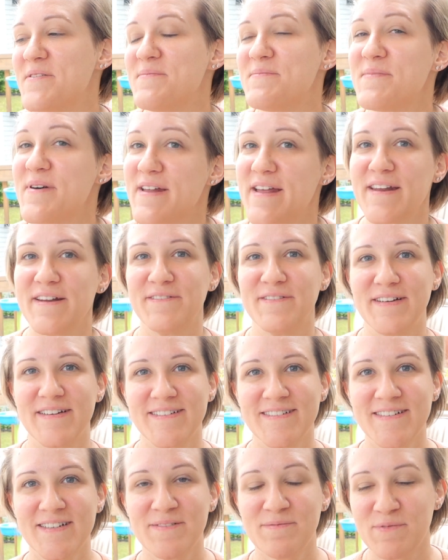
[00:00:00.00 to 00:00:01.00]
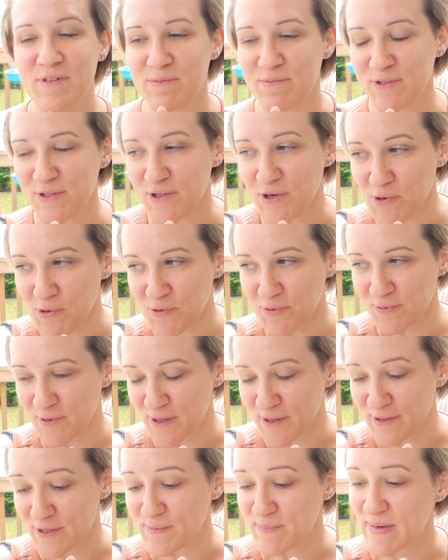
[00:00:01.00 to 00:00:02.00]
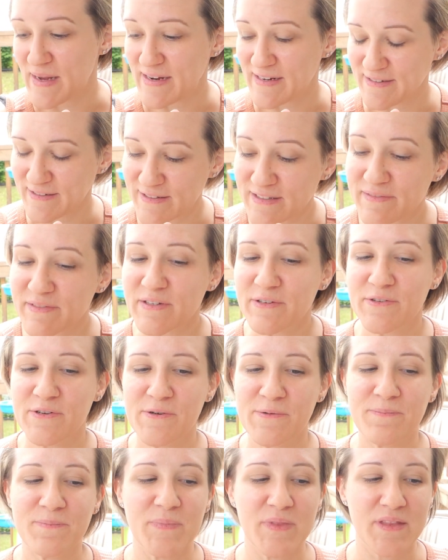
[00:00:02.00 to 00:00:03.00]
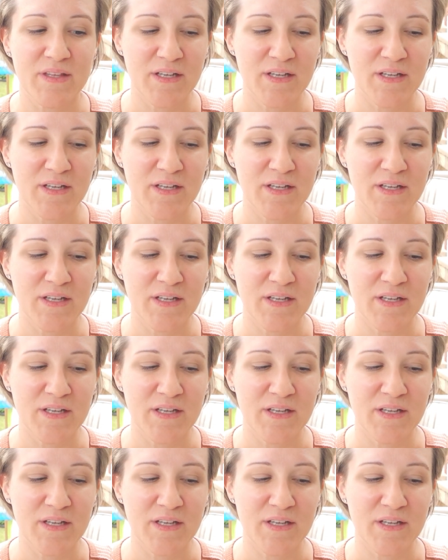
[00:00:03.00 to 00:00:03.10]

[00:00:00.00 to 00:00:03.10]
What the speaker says: But anyway, I'm going to put the old rug back in the living room.